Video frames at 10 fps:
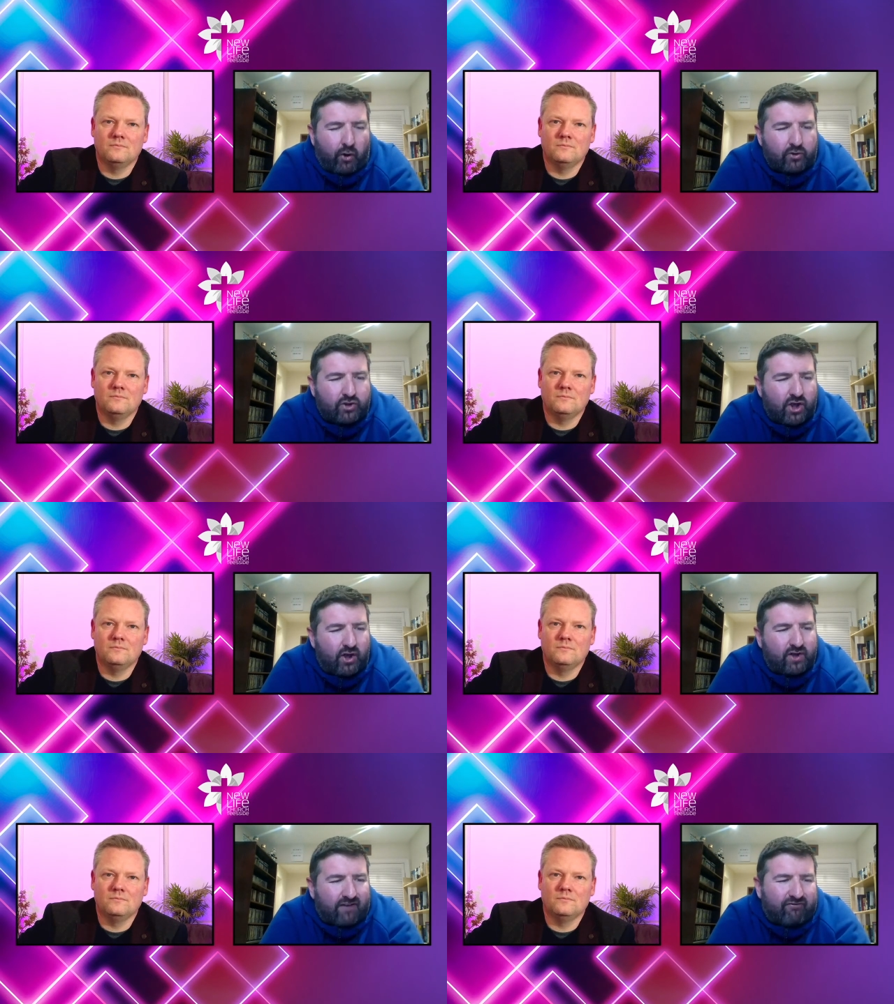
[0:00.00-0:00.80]
Speaker 1: church,
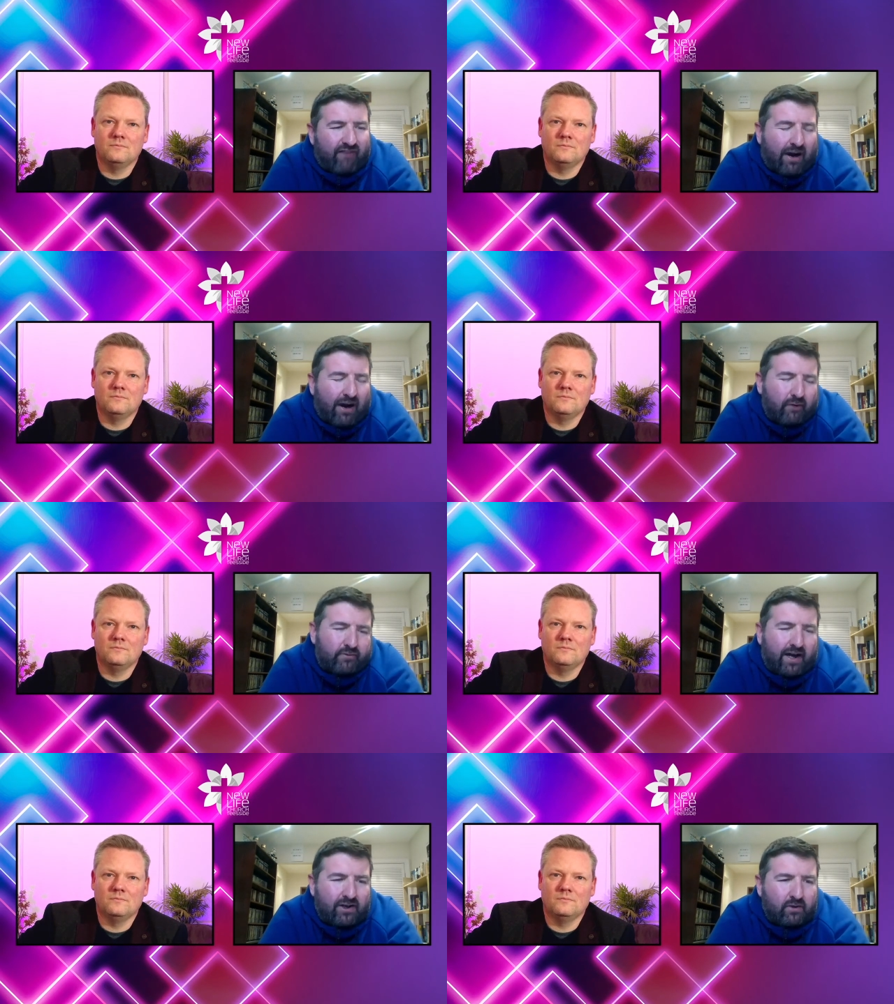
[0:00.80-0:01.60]
I found that
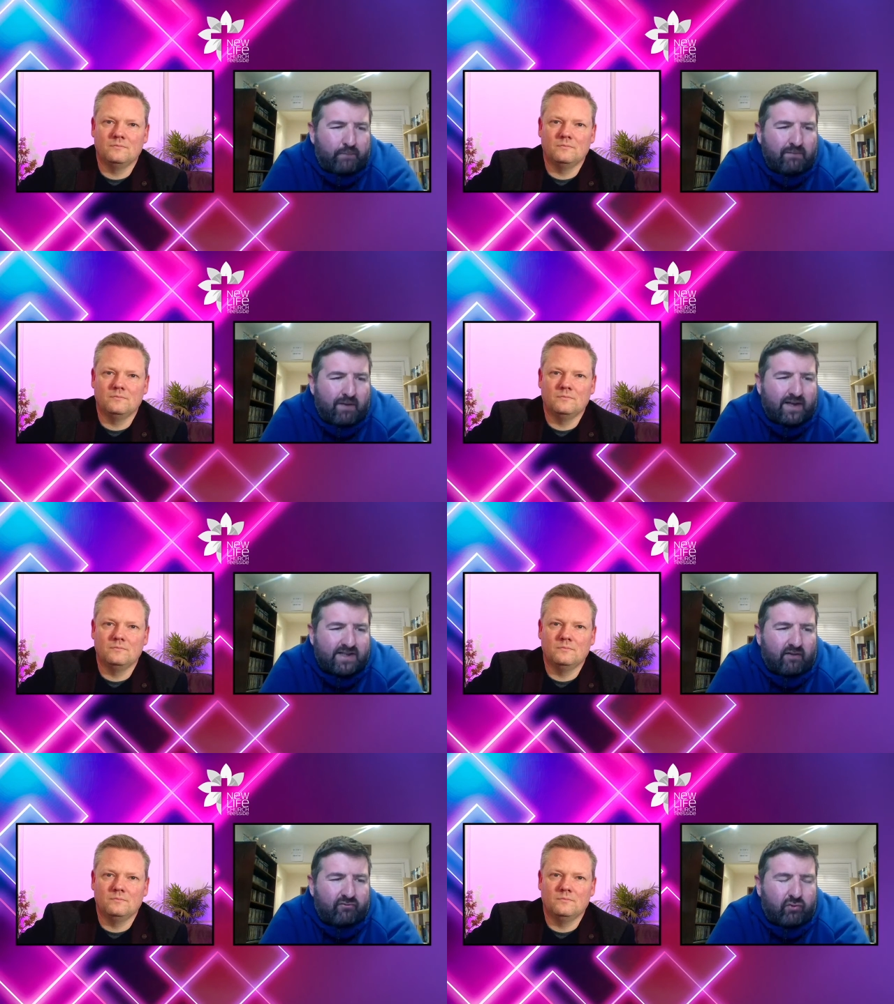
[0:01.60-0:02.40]
I could be
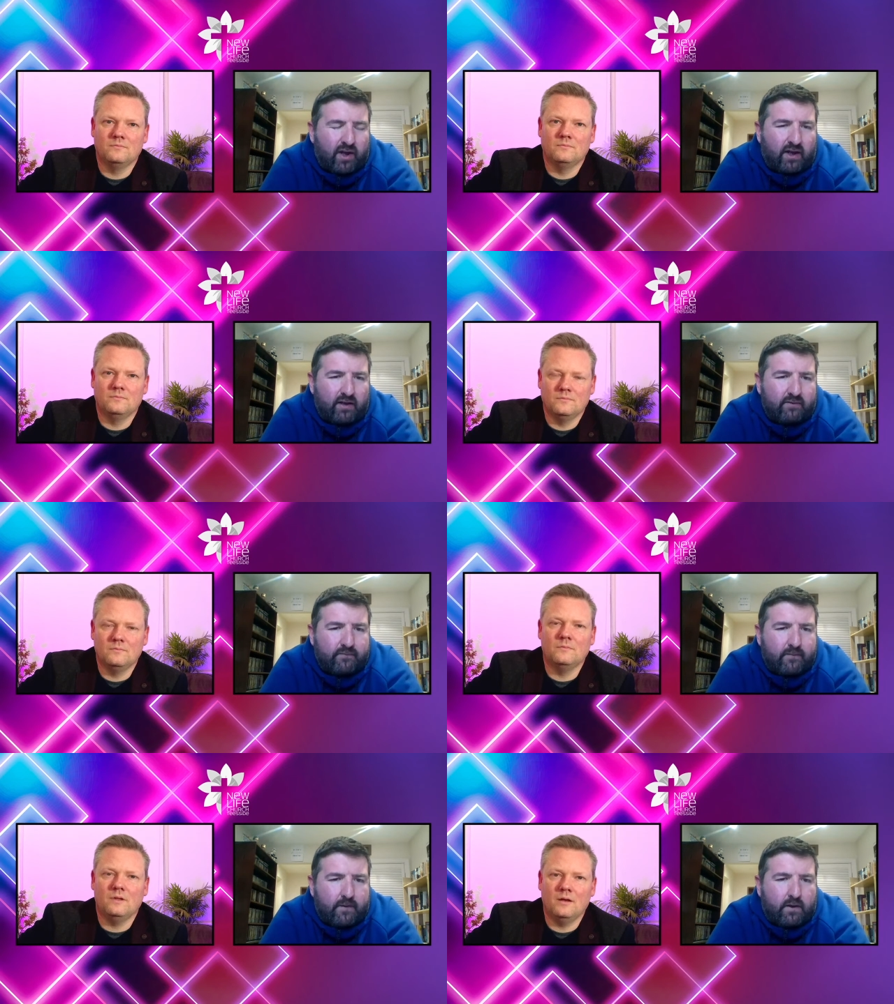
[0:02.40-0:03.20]
myself within it.
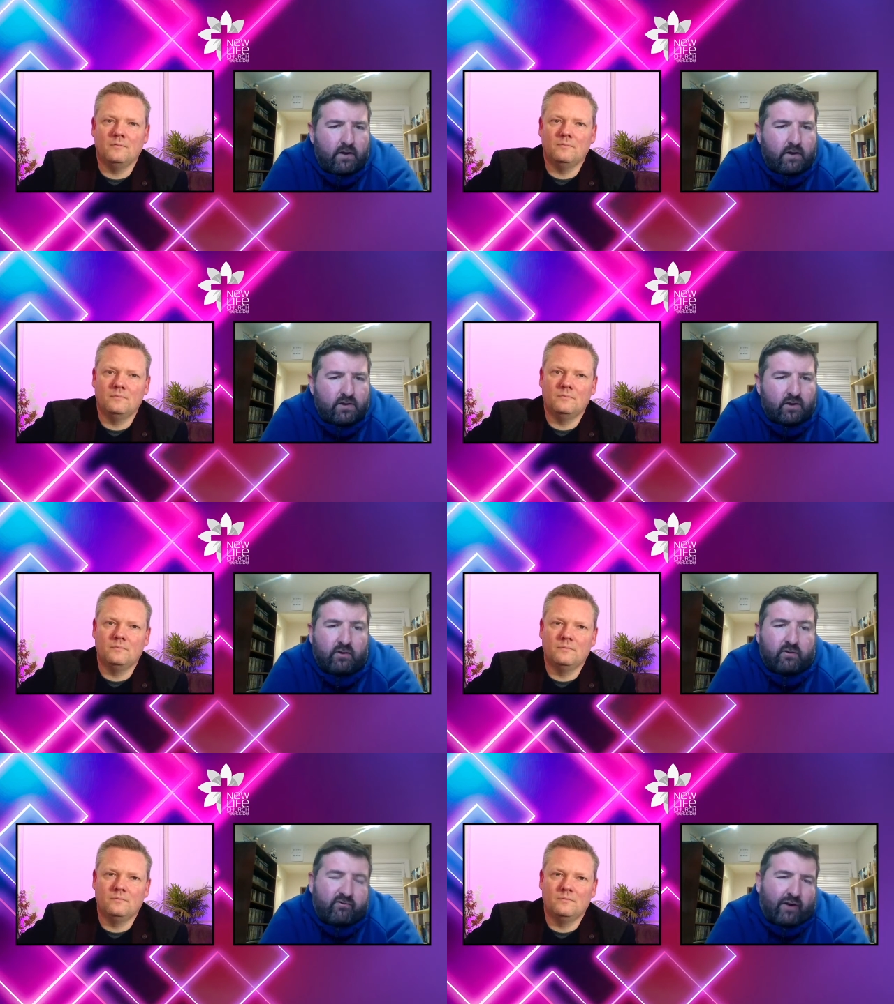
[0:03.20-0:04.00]
Yeah. So I
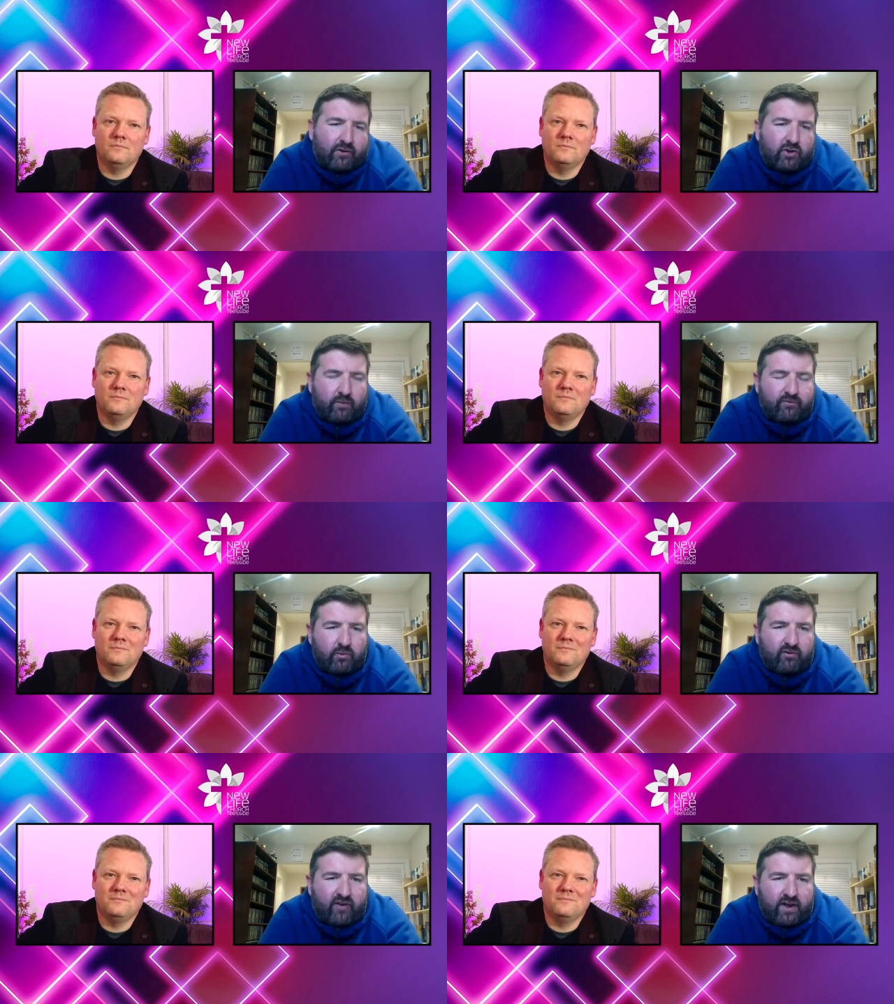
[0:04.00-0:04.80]
found a comfortable
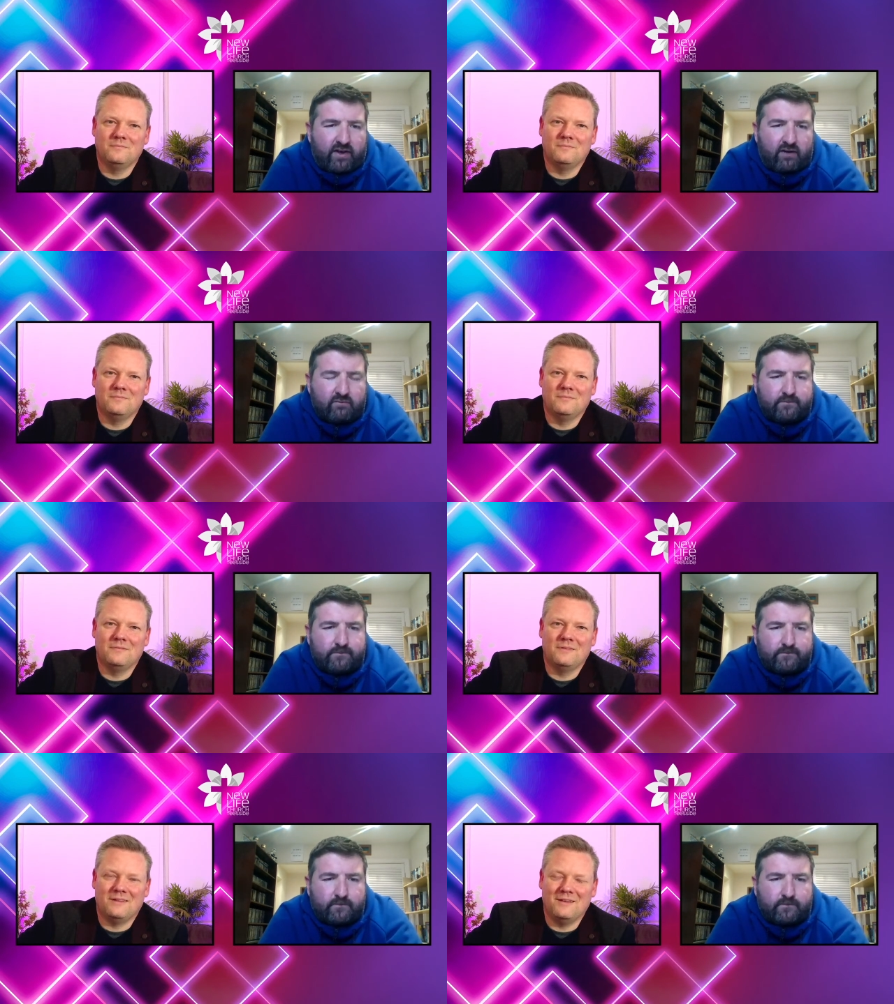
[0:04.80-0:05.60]
fit now.
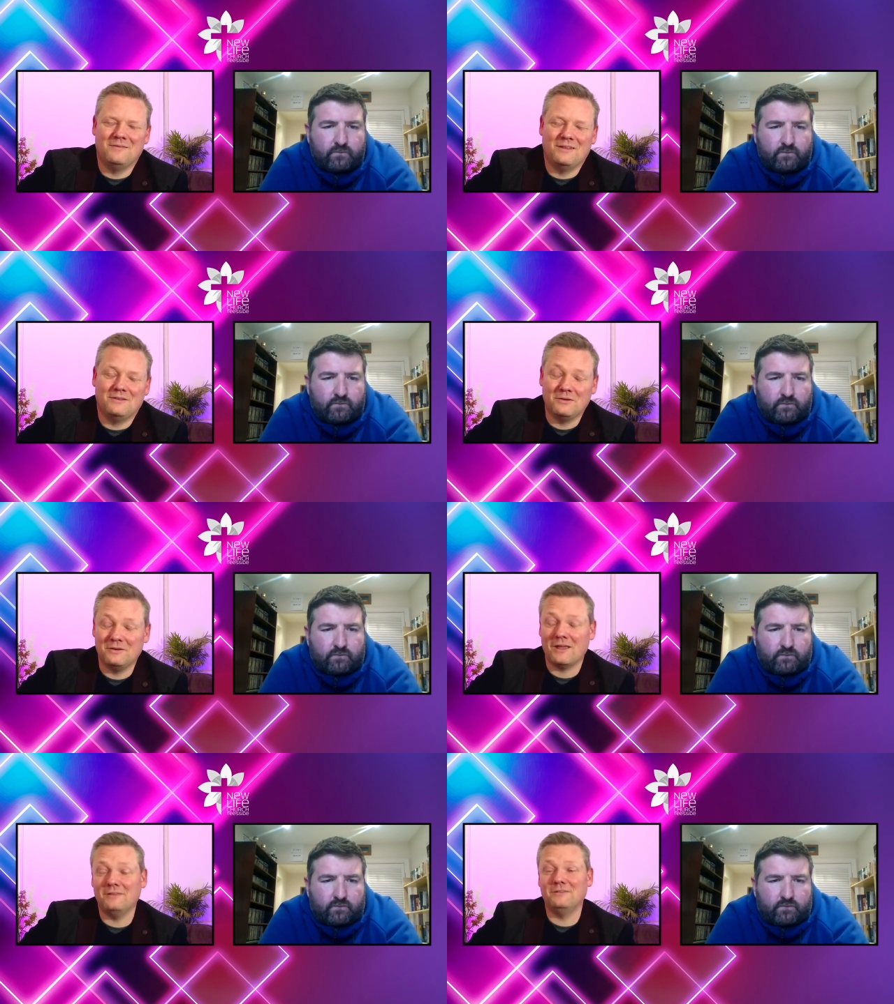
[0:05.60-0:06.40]
Yeah,
Speaker 2: that's
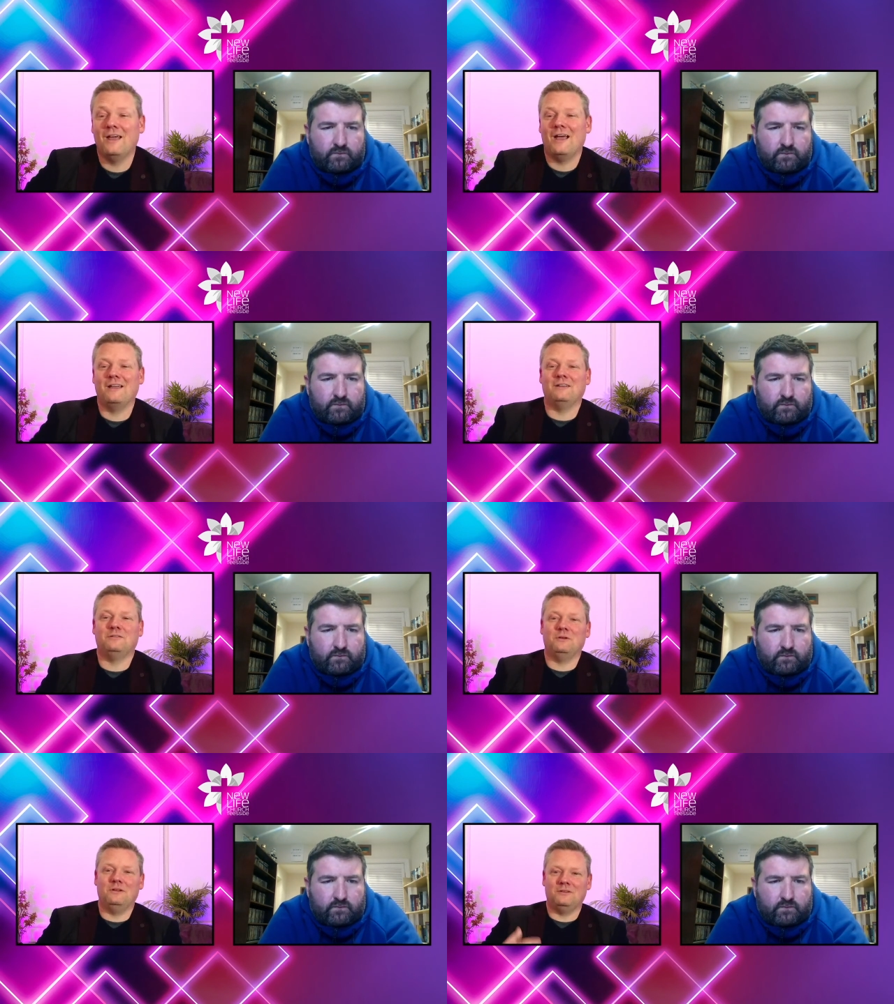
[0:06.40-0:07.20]
good. And I
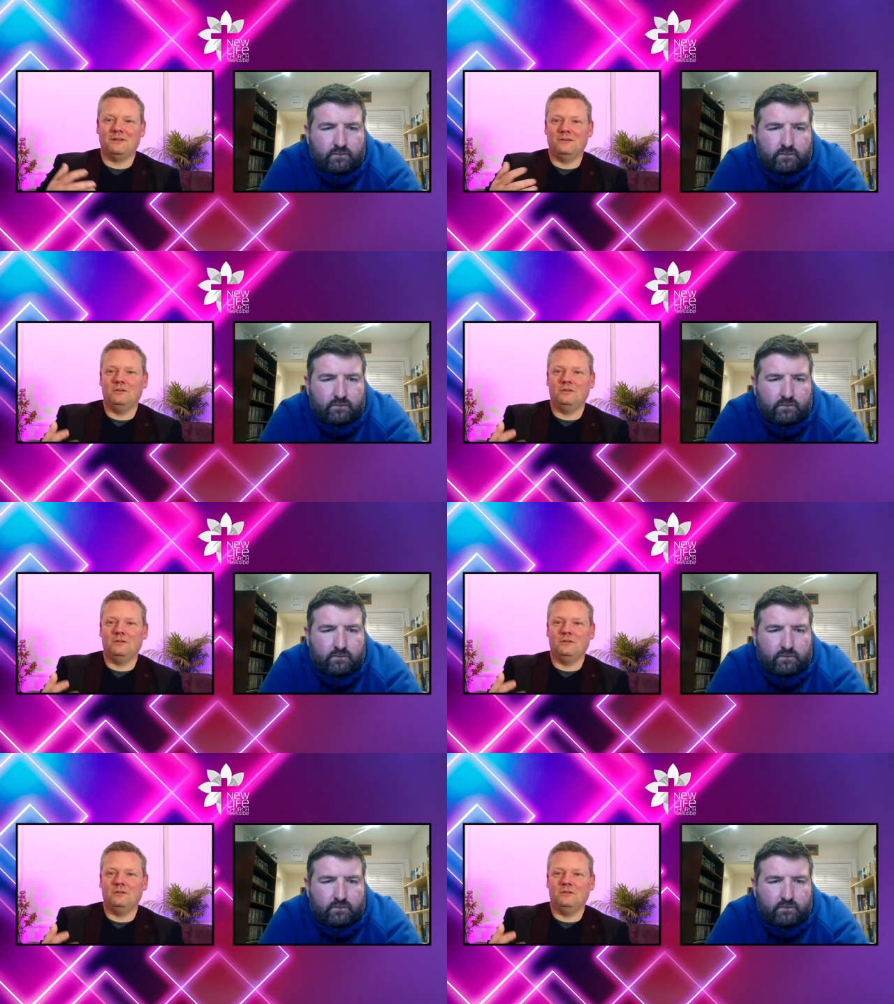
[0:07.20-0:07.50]
guess when you said you